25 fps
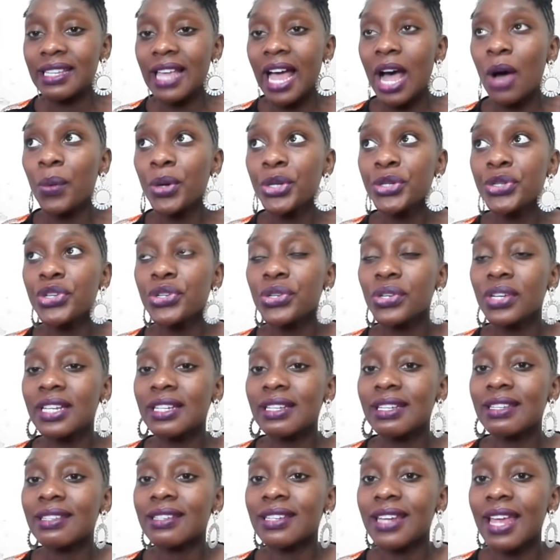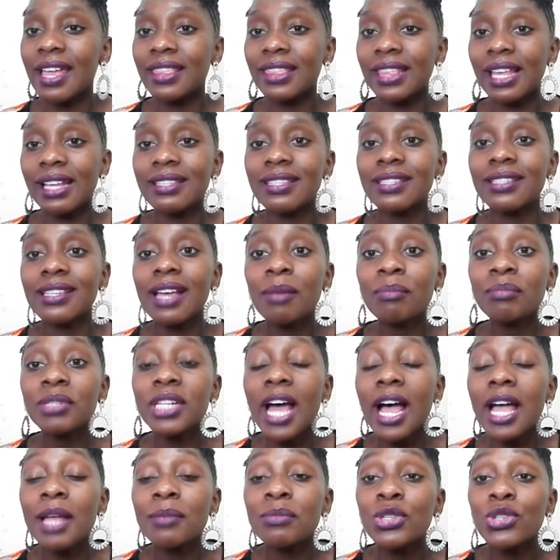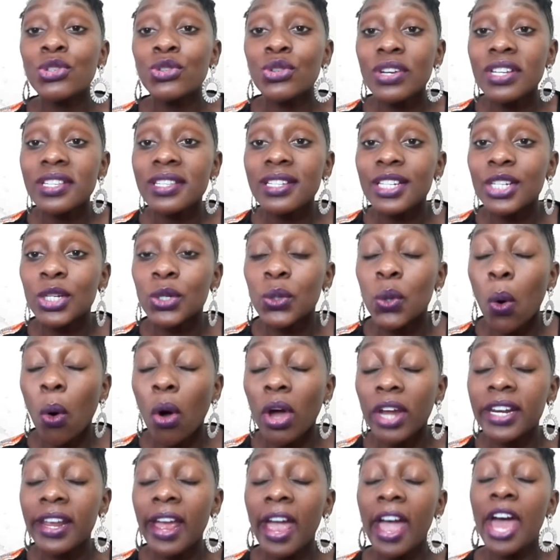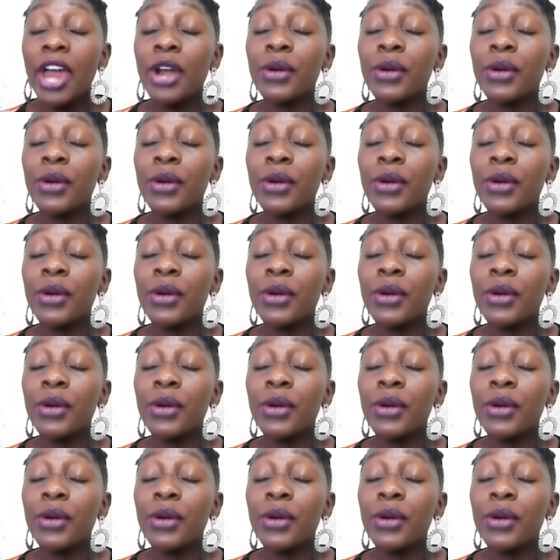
I want you to understand that sometimes trusting God